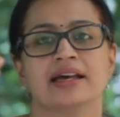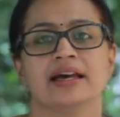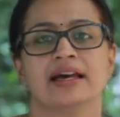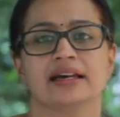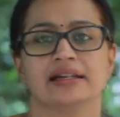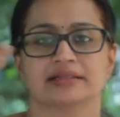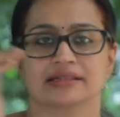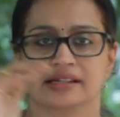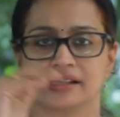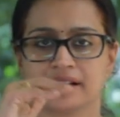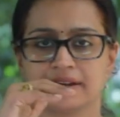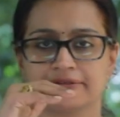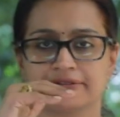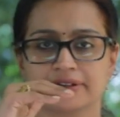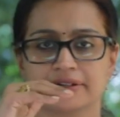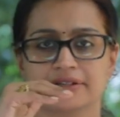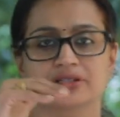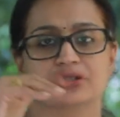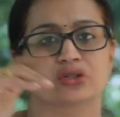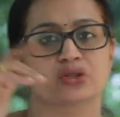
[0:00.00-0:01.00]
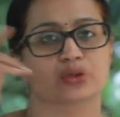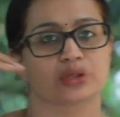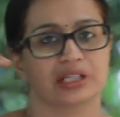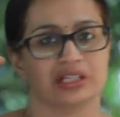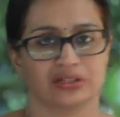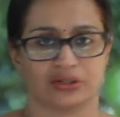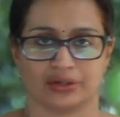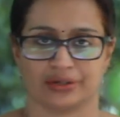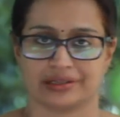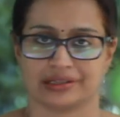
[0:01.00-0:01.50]
is a reference to the
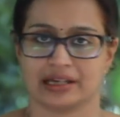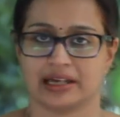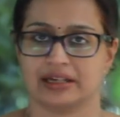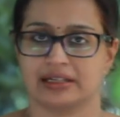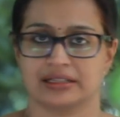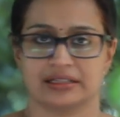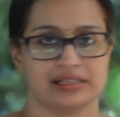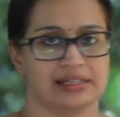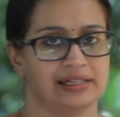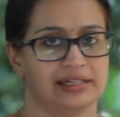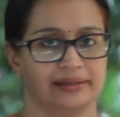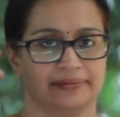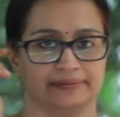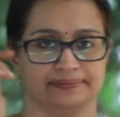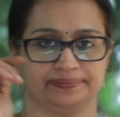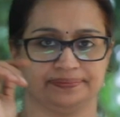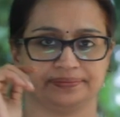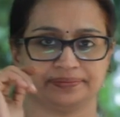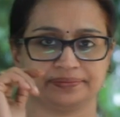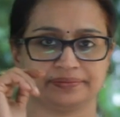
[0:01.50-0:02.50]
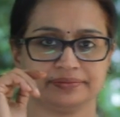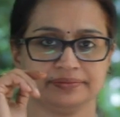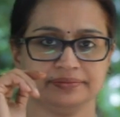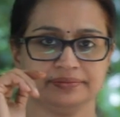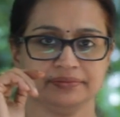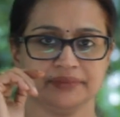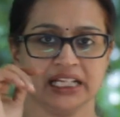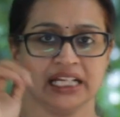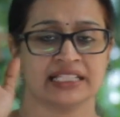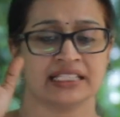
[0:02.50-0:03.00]
society.
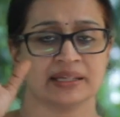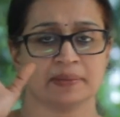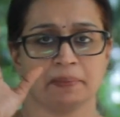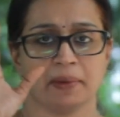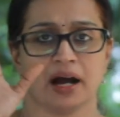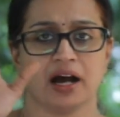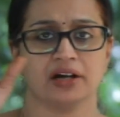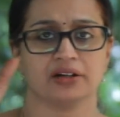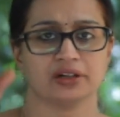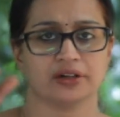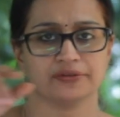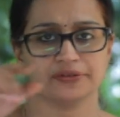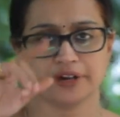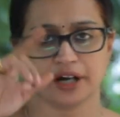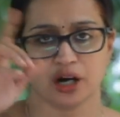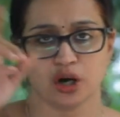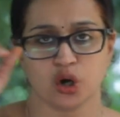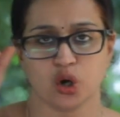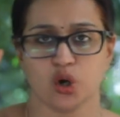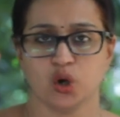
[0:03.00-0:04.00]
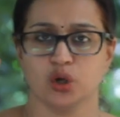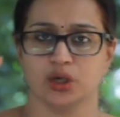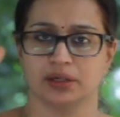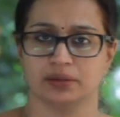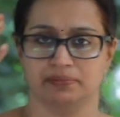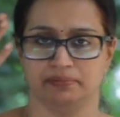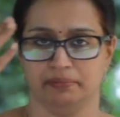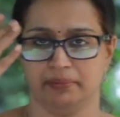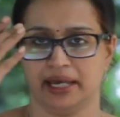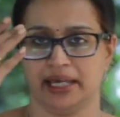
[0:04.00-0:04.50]
It's a part of a whole,
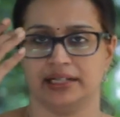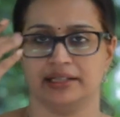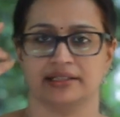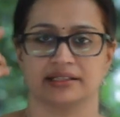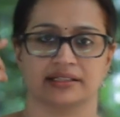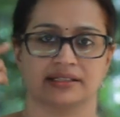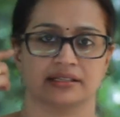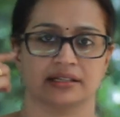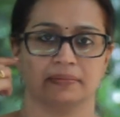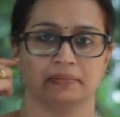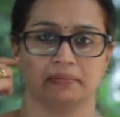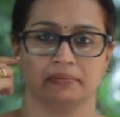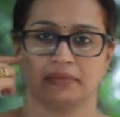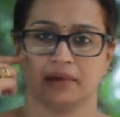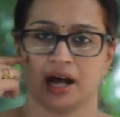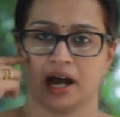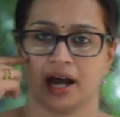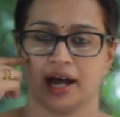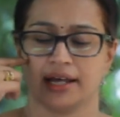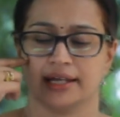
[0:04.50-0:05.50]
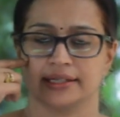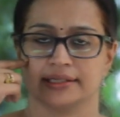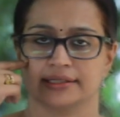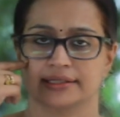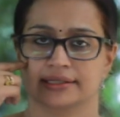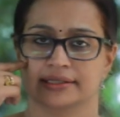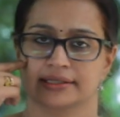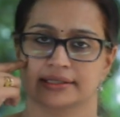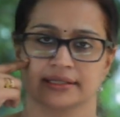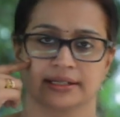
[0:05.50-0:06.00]
men's
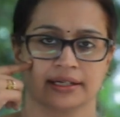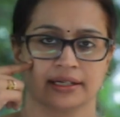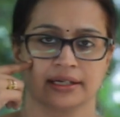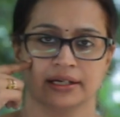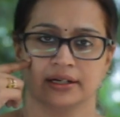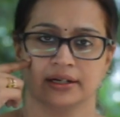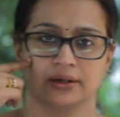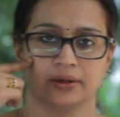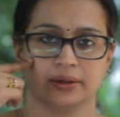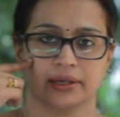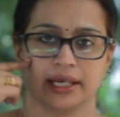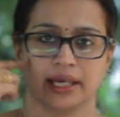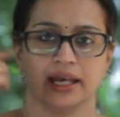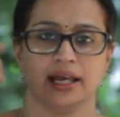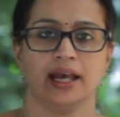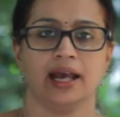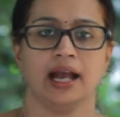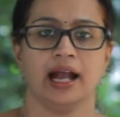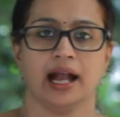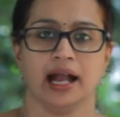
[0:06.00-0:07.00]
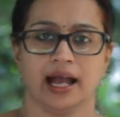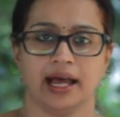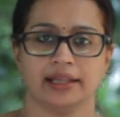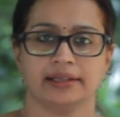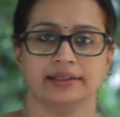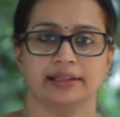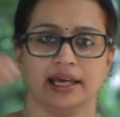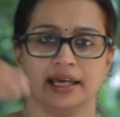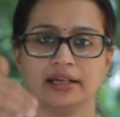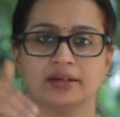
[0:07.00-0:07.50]
eyes. Okay, and
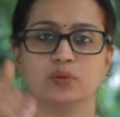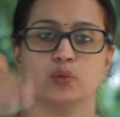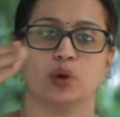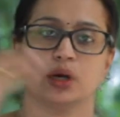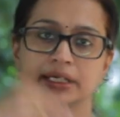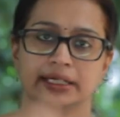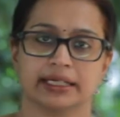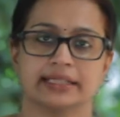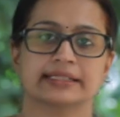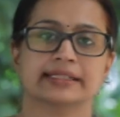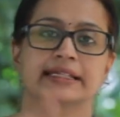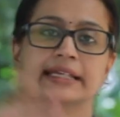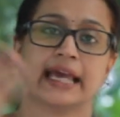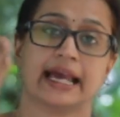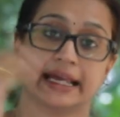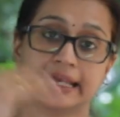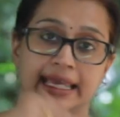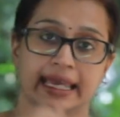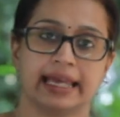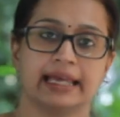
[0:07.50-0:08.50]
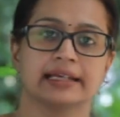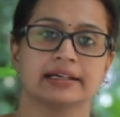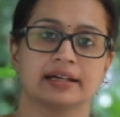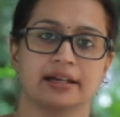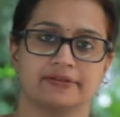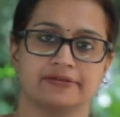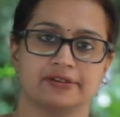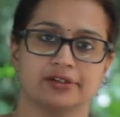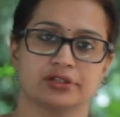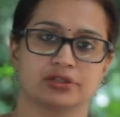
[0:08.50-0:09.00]
then what does it again
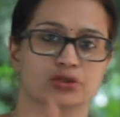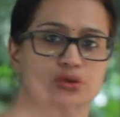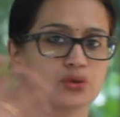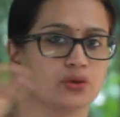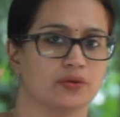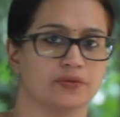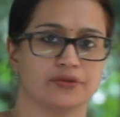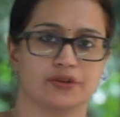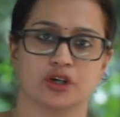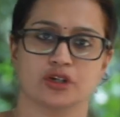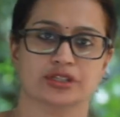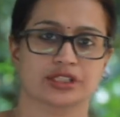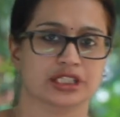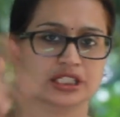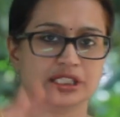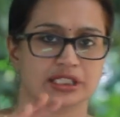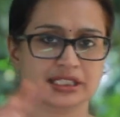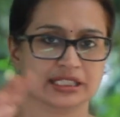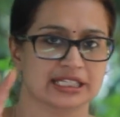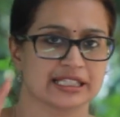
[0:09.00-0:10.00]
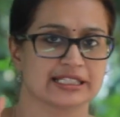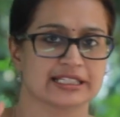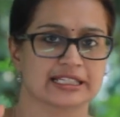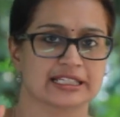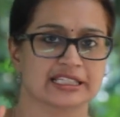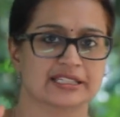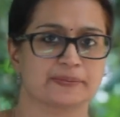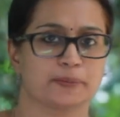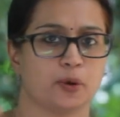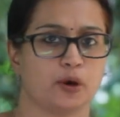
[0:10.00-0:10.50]
refer to? Of course, since
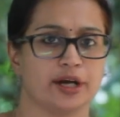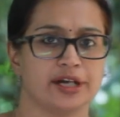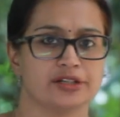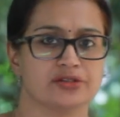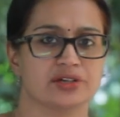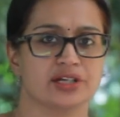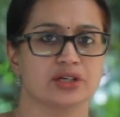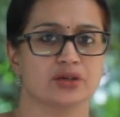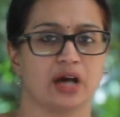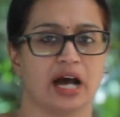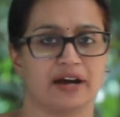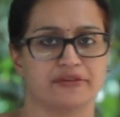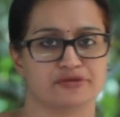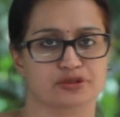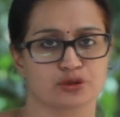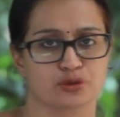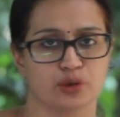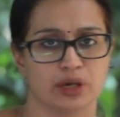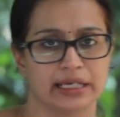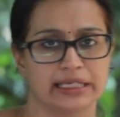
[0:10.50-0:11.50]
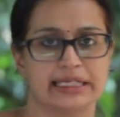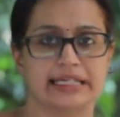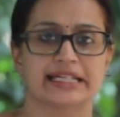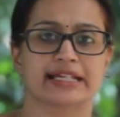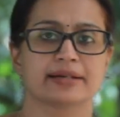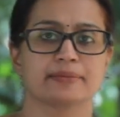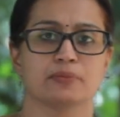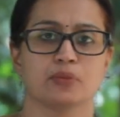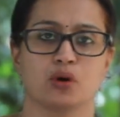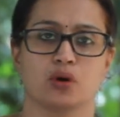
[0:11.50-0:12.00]
it is poetry, you have to go a
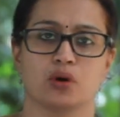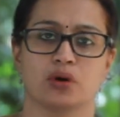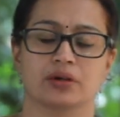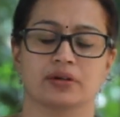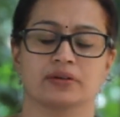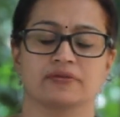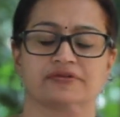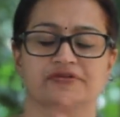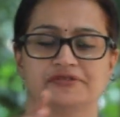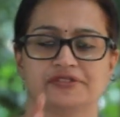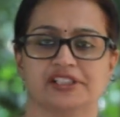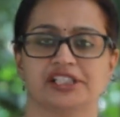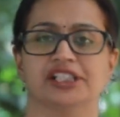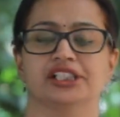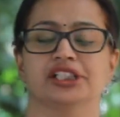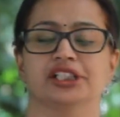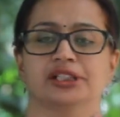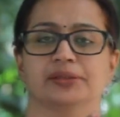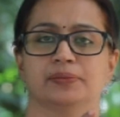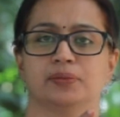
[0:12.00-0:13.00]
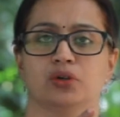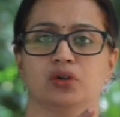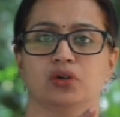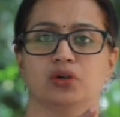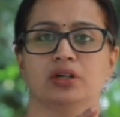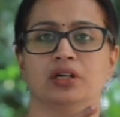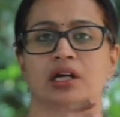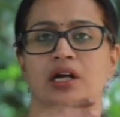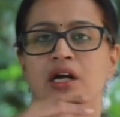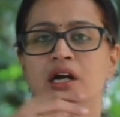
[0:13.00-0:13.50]
little more
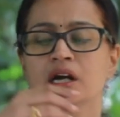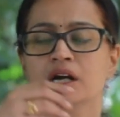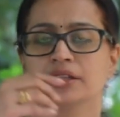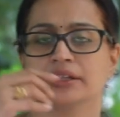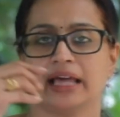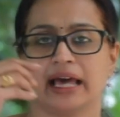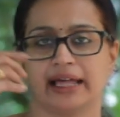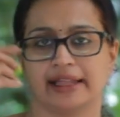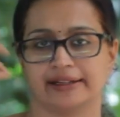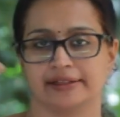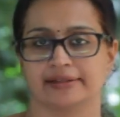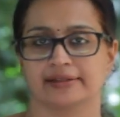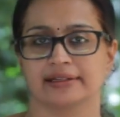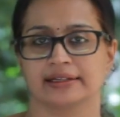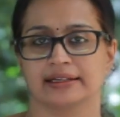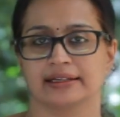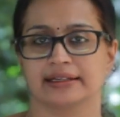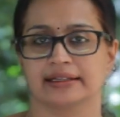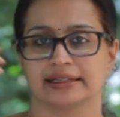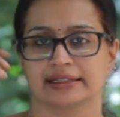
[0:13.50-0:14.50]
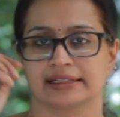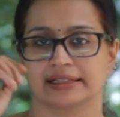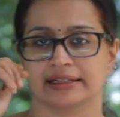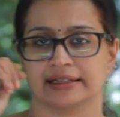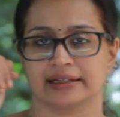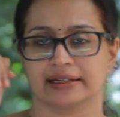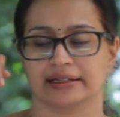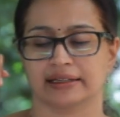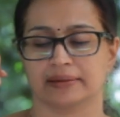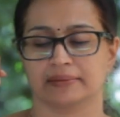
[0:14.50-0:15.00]
furthermore than the
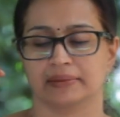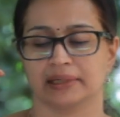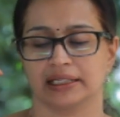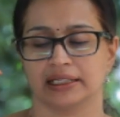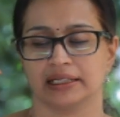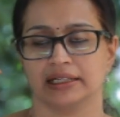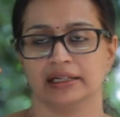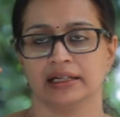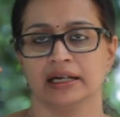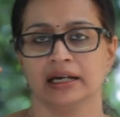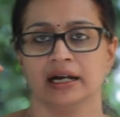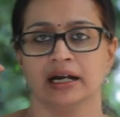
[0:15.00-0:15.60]
literary meaning.